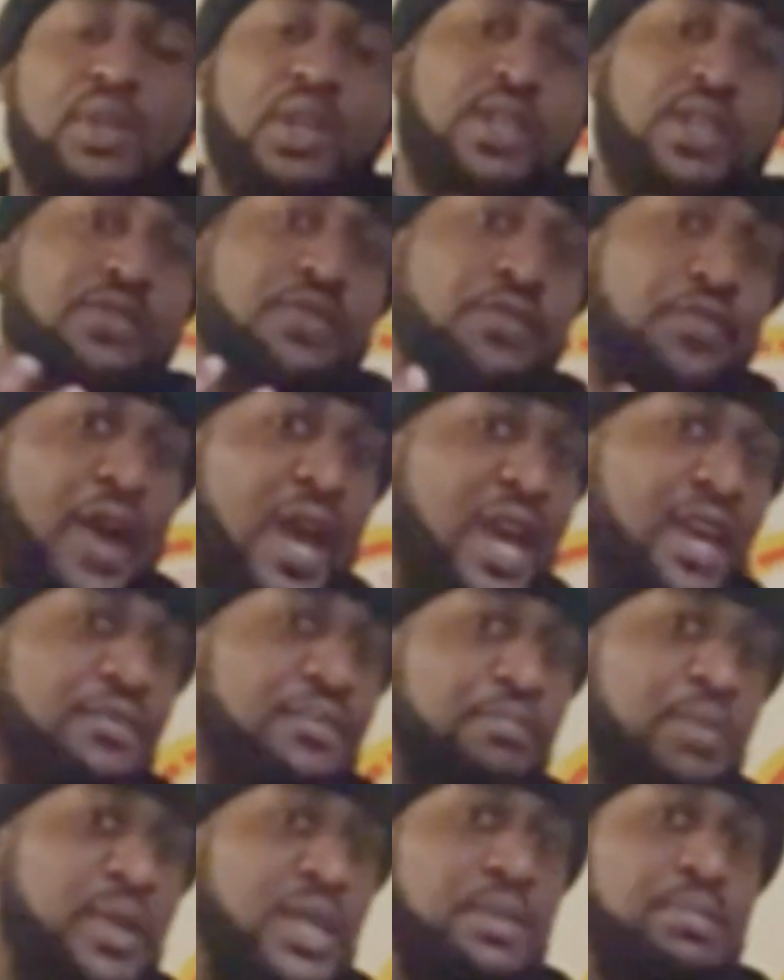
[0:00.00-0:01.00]
It's
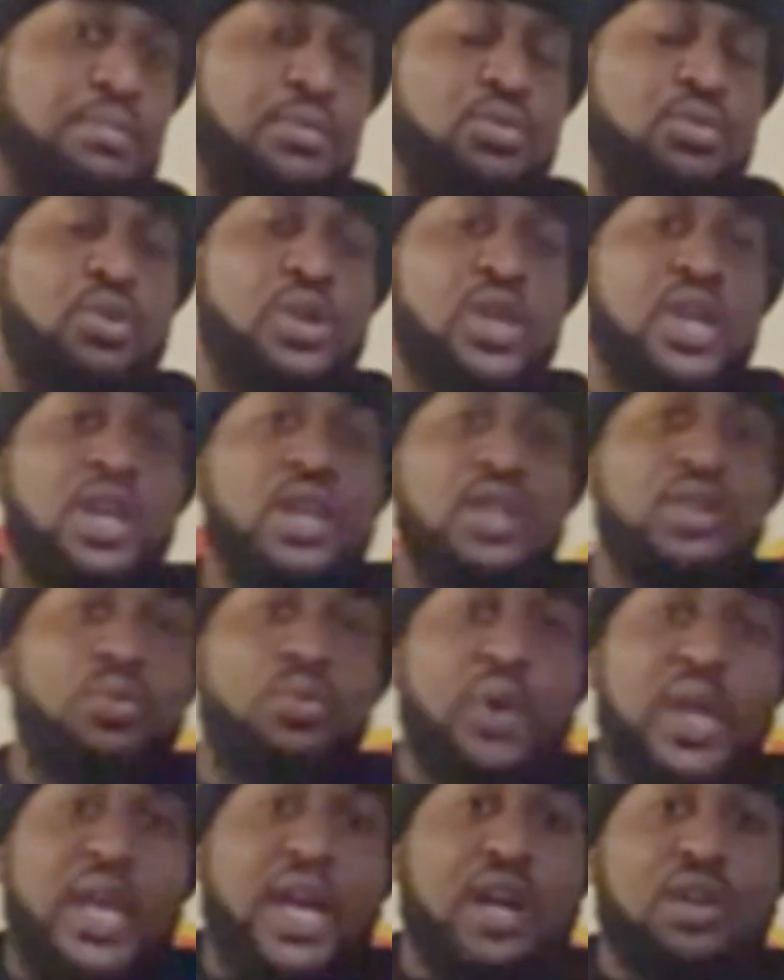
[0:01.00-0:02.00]
five people. The
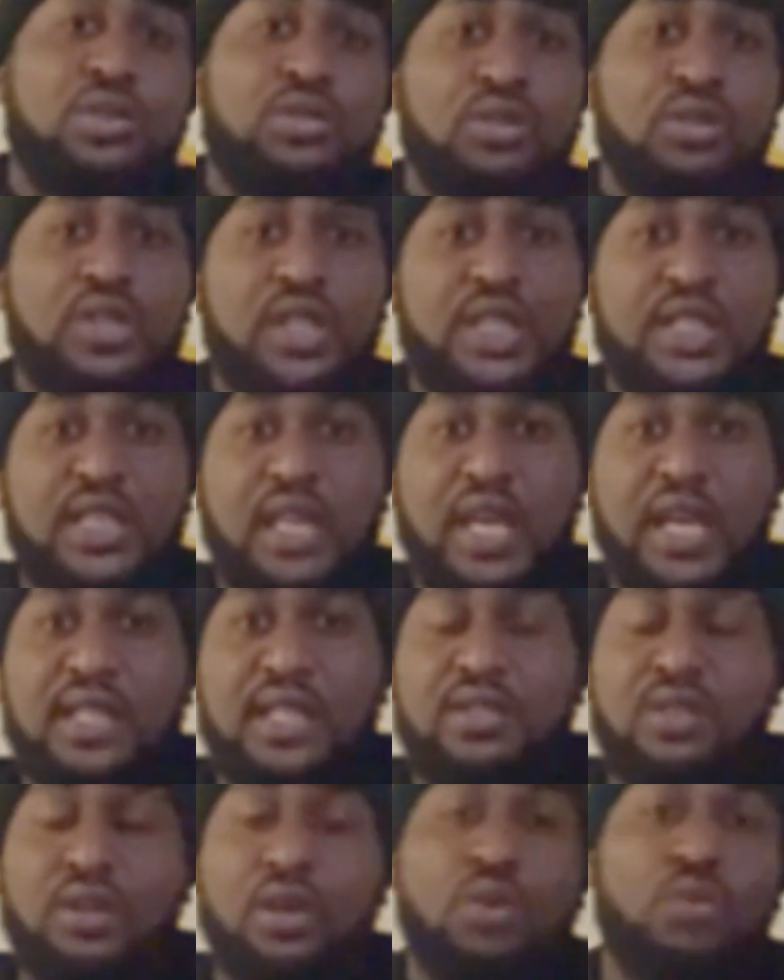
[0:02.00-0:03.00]
way how you need to
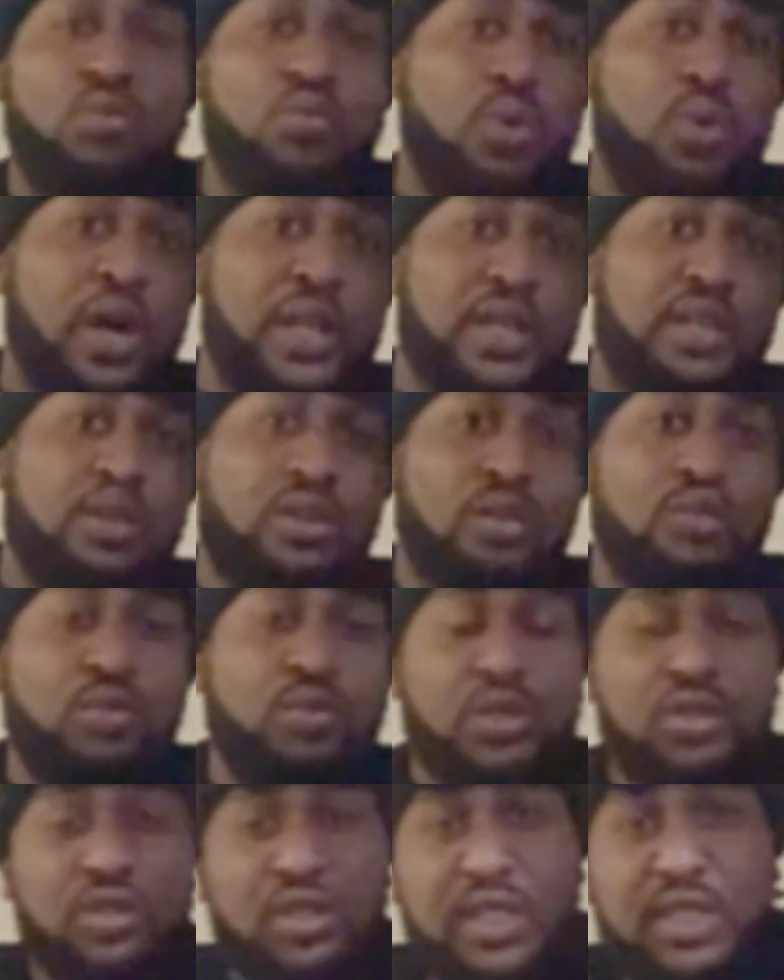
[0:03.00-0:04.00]
enter: one,
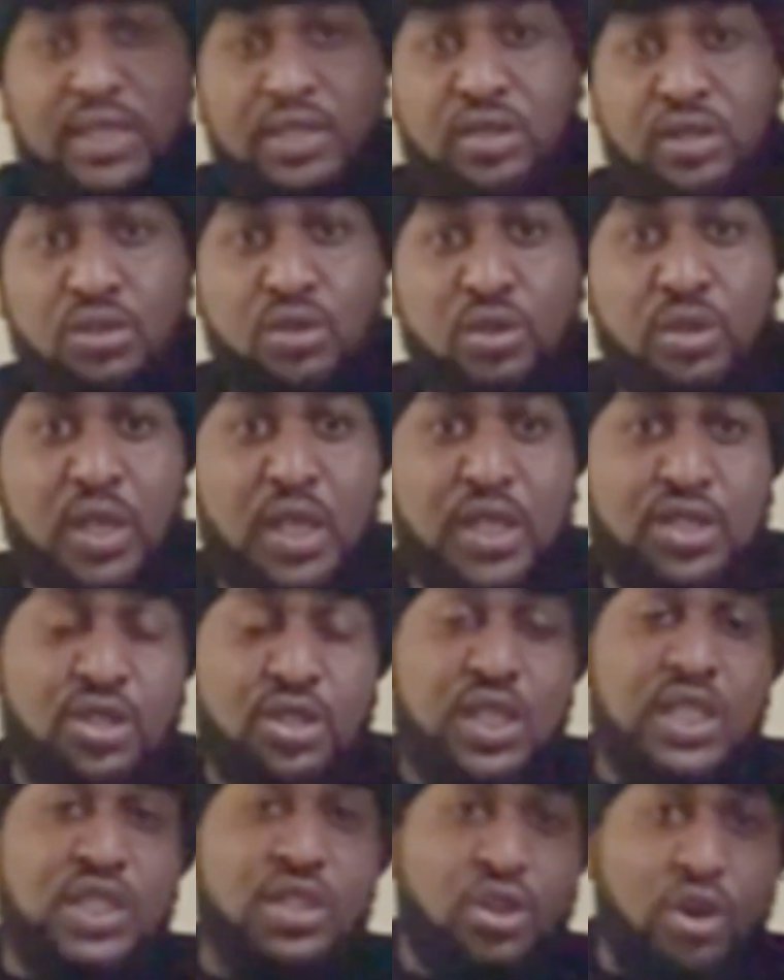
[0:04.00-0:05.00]
what you need to do is you
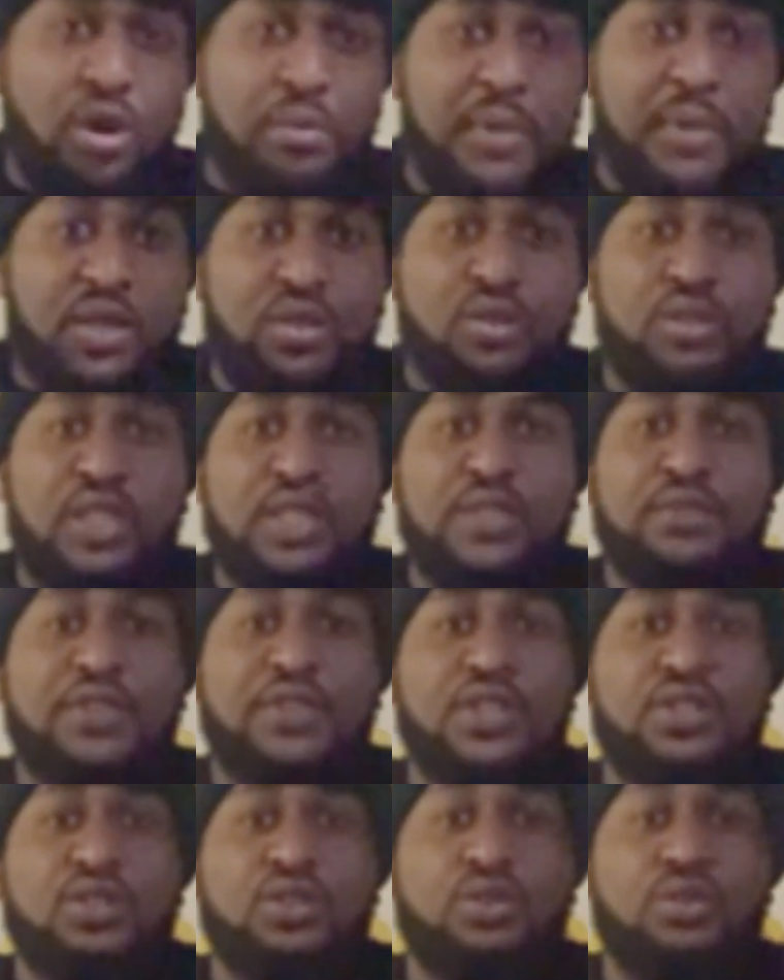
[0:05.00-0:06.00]
need to comment on this
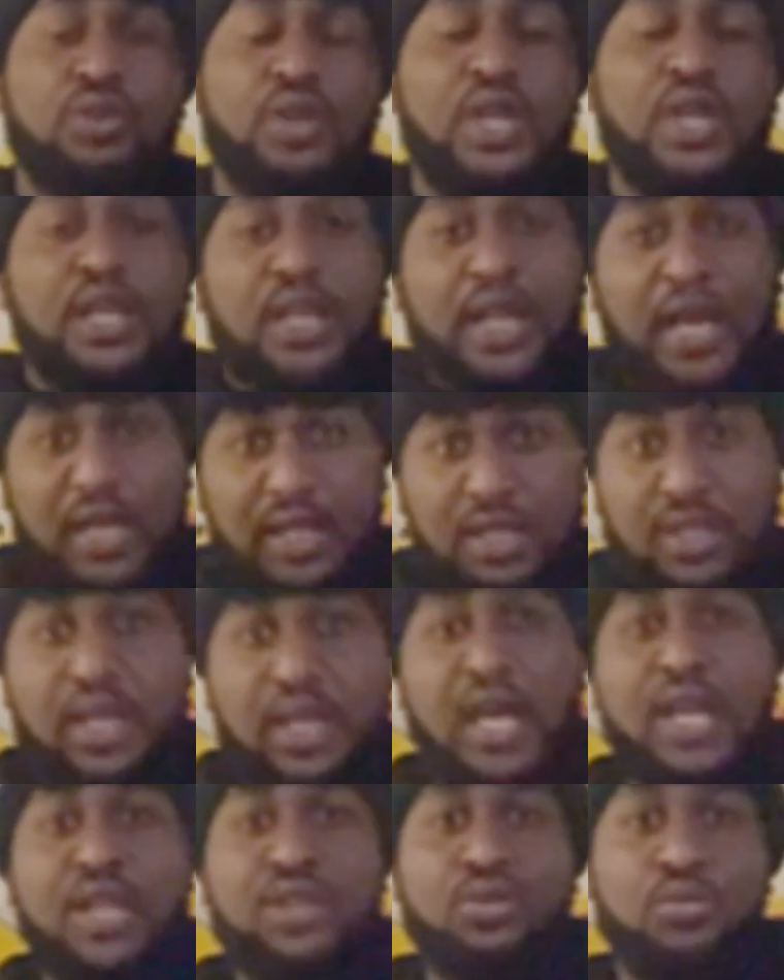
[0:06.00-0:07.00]
video that
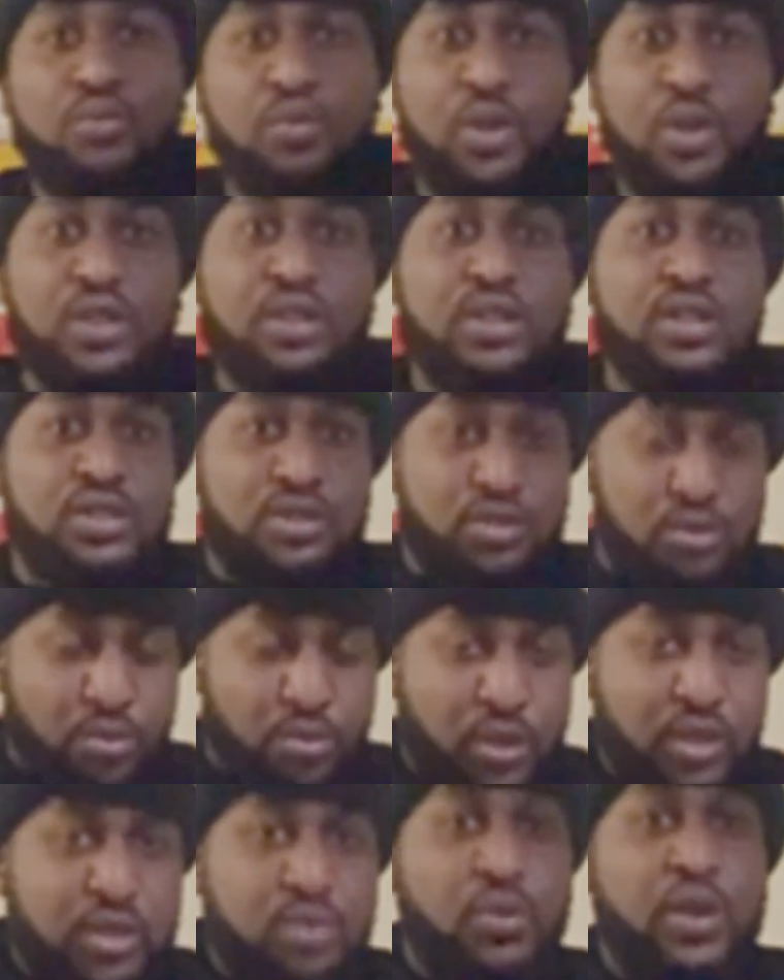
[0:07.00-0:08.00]
yeah, you want you
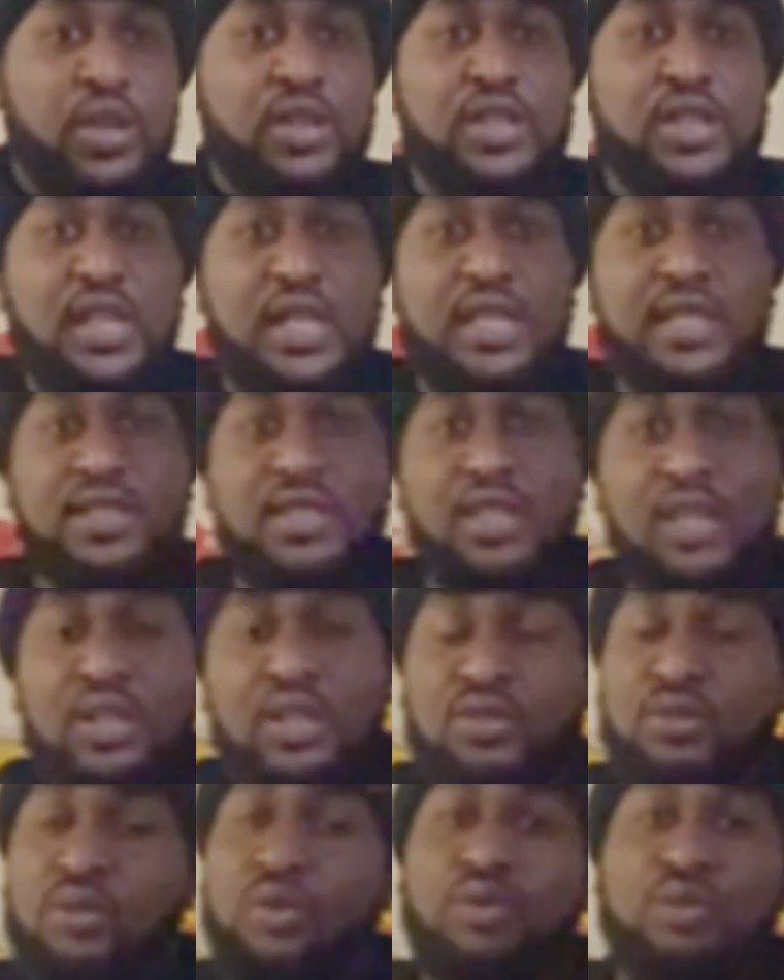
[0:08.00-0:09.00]
want one of these.
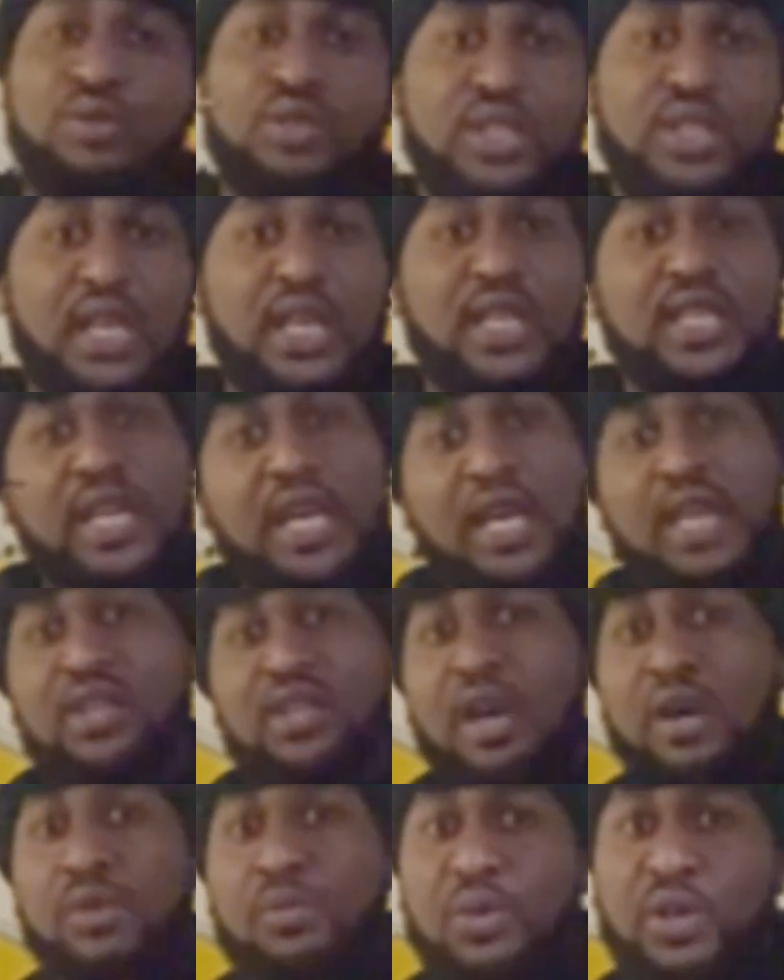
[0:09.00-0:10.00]
So say yeah,
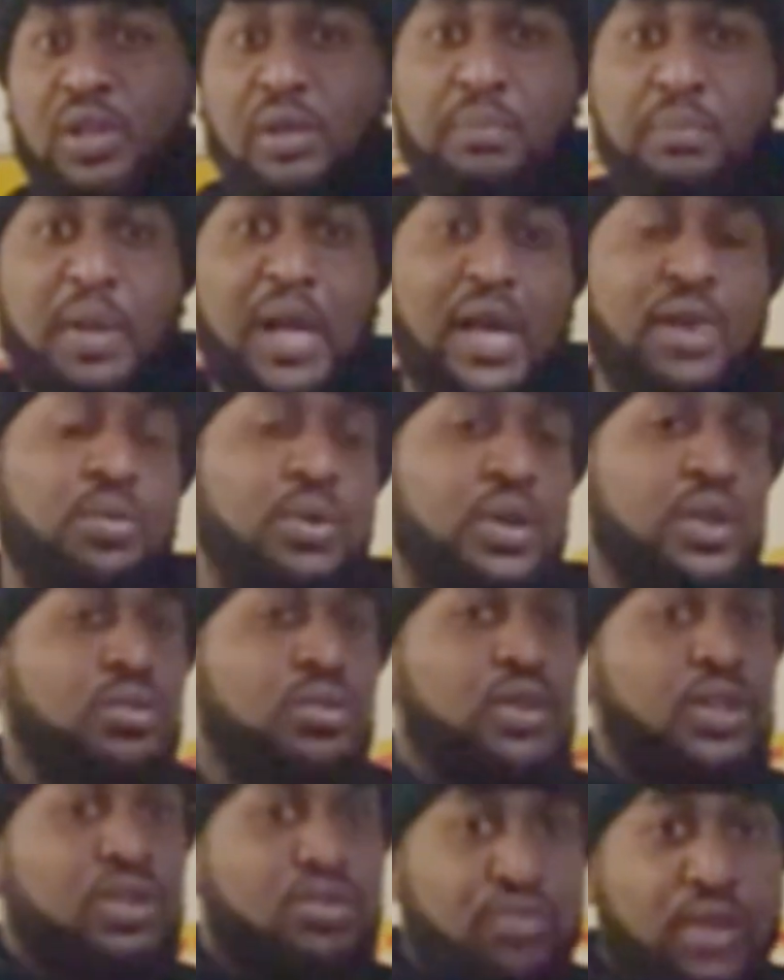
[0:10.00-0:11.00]
I want a black one, I
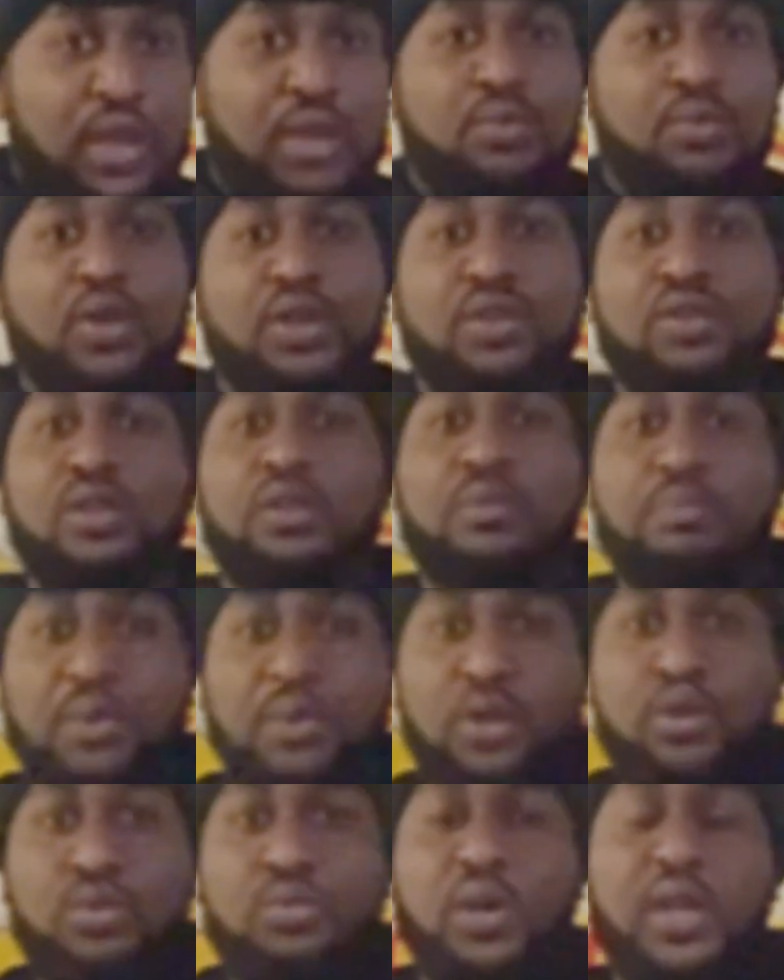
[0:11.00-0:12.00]
want a grey one, I want a
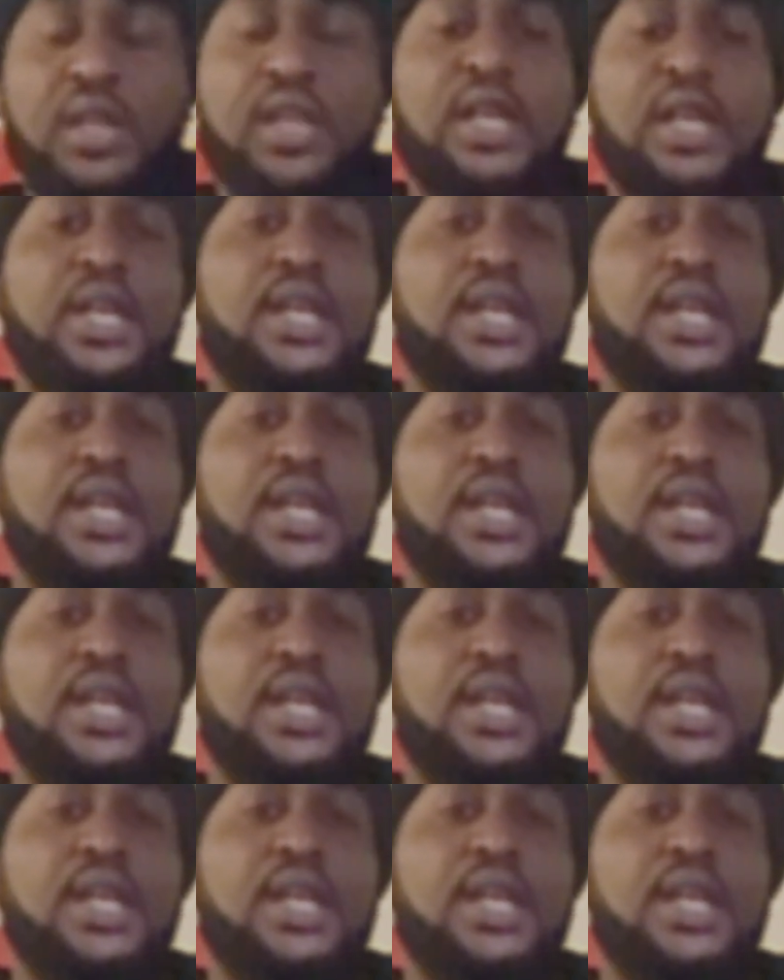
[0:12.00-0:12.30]
blue one.